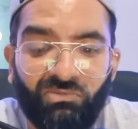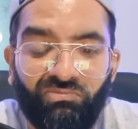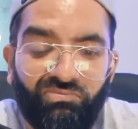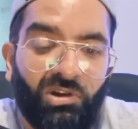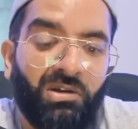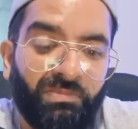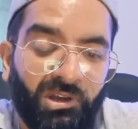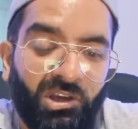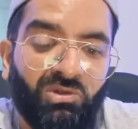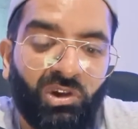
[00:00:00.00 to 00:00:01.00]
I'd
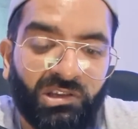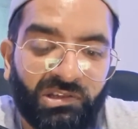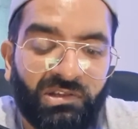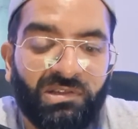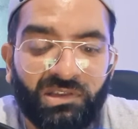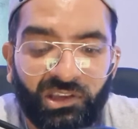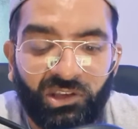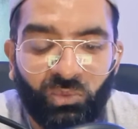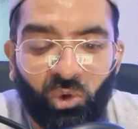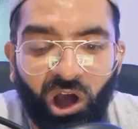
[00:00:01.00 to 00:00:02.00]
be interested to
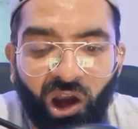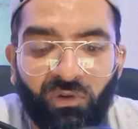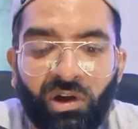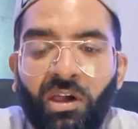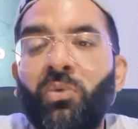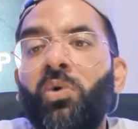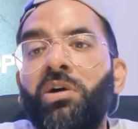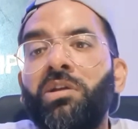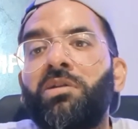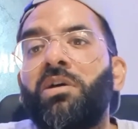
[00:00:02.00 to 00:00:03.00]
see what Ariel
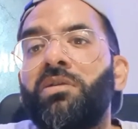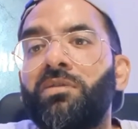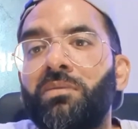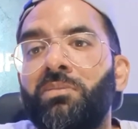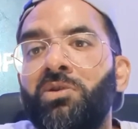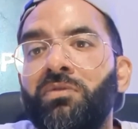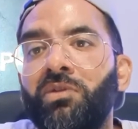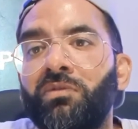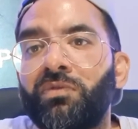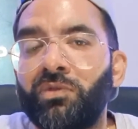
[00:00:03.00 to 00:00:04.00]
Helwani does
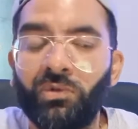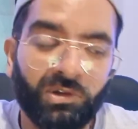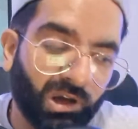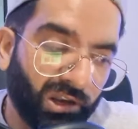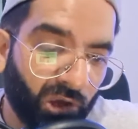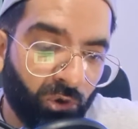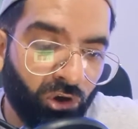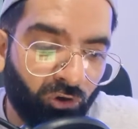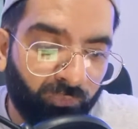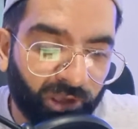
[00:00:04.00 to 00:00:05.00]
moving forward. I know a
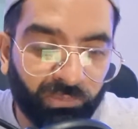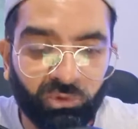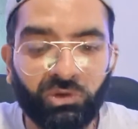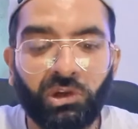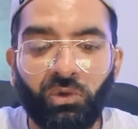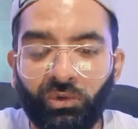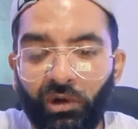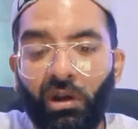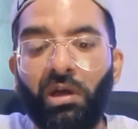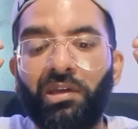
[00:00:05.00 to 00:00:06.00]
lot of people don't
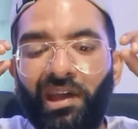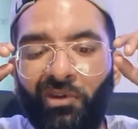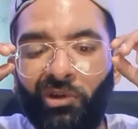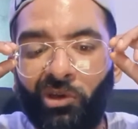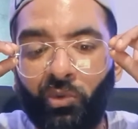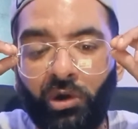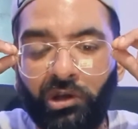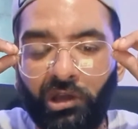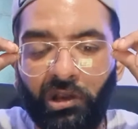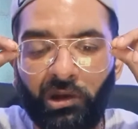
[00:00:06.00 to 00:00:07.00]
like Ariel
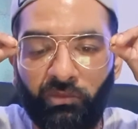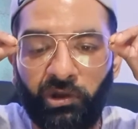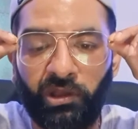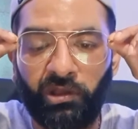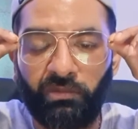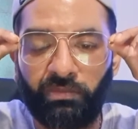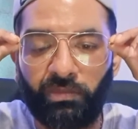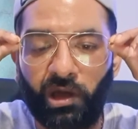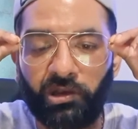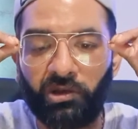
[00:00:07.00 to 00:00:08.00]
Helwani. I
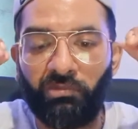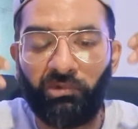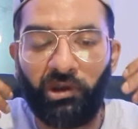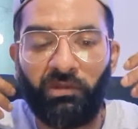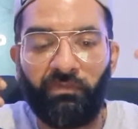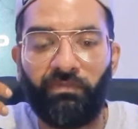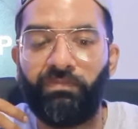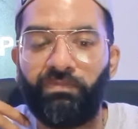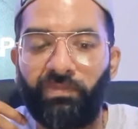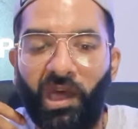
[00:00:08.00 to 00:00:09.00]
don't really
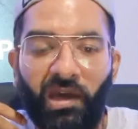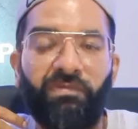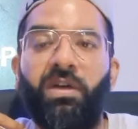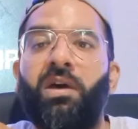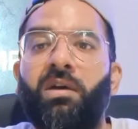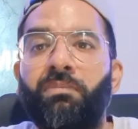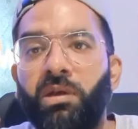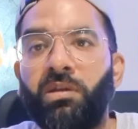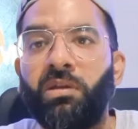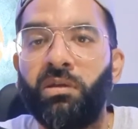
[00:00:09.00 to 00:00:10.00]
have that
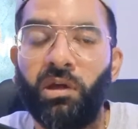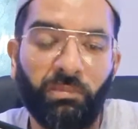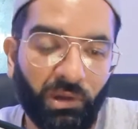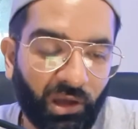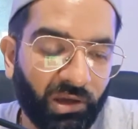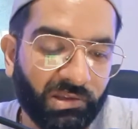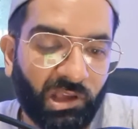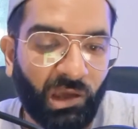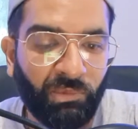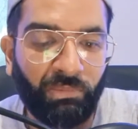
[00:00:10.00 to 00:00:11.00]
opinion. Like I
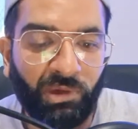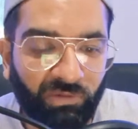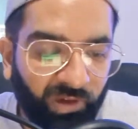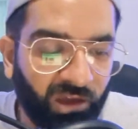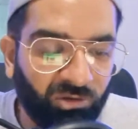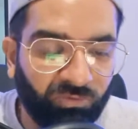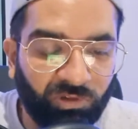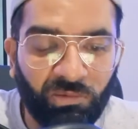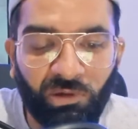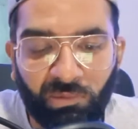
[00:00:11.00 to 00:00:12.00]
said, I'm a big fan of
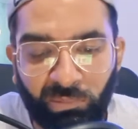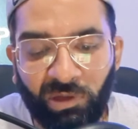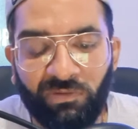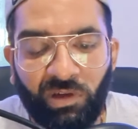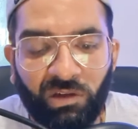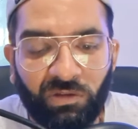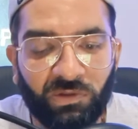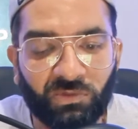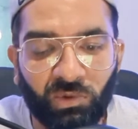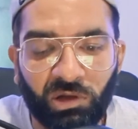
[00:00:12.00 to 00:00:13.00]
him. I'm a big fan of
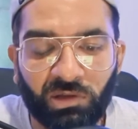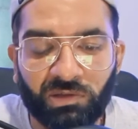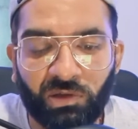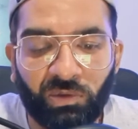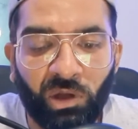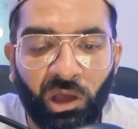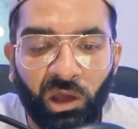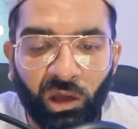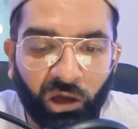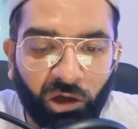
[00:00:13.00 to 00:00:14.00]
his work, so
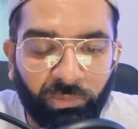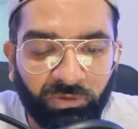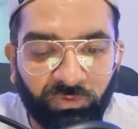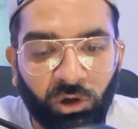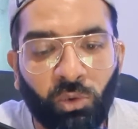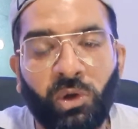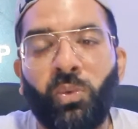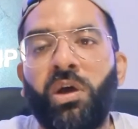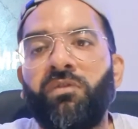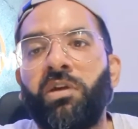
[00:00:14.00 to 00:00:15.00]
I'll be following
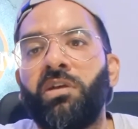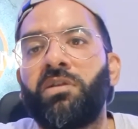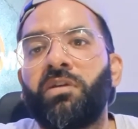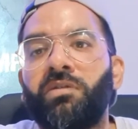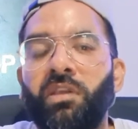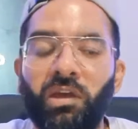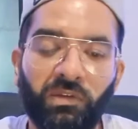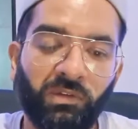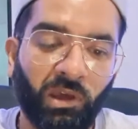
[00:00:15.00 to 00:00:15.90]
whatever he does next.